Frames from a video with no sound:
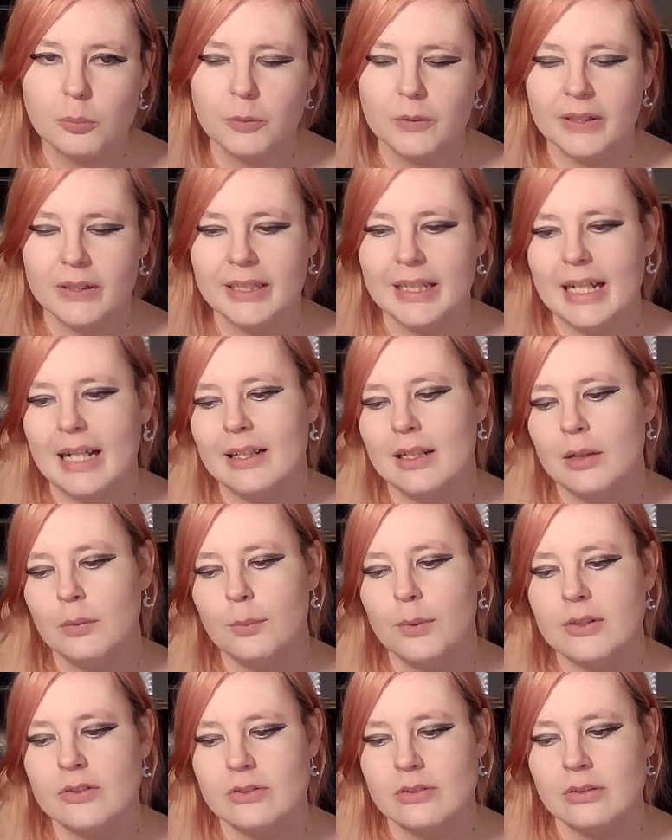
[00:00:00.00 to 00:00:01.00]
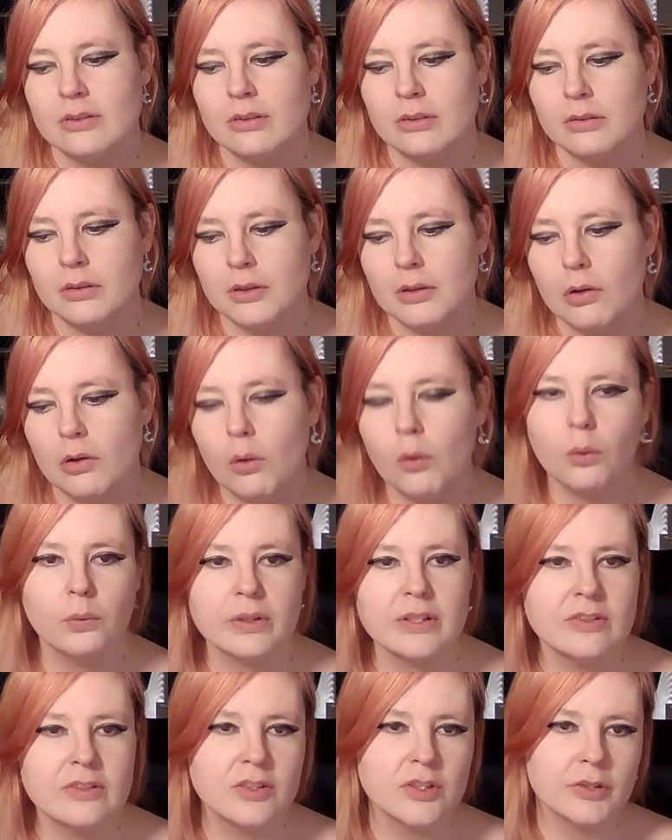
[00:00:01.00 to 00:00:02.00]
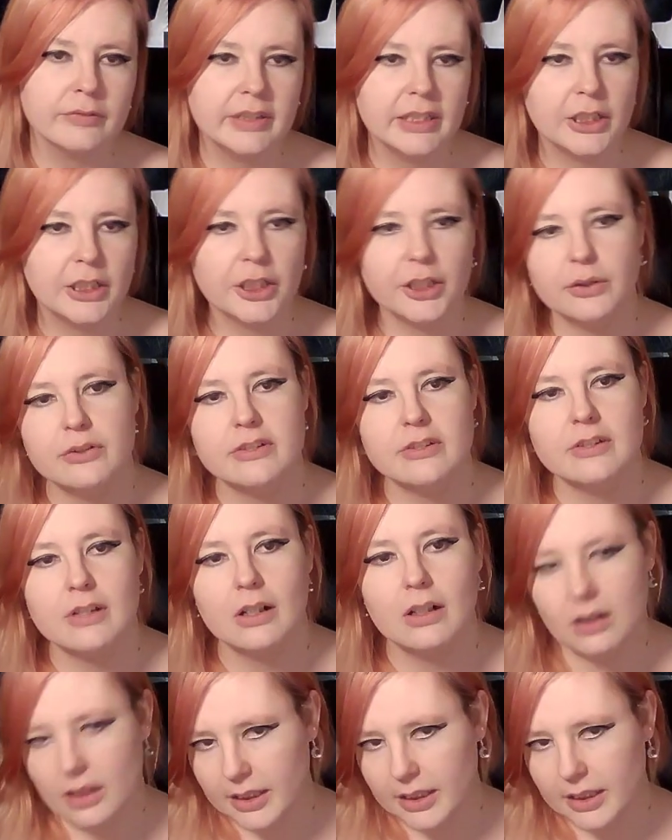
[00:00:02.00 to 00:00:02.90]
but again, it wasn't oh, this is a really cute skirt,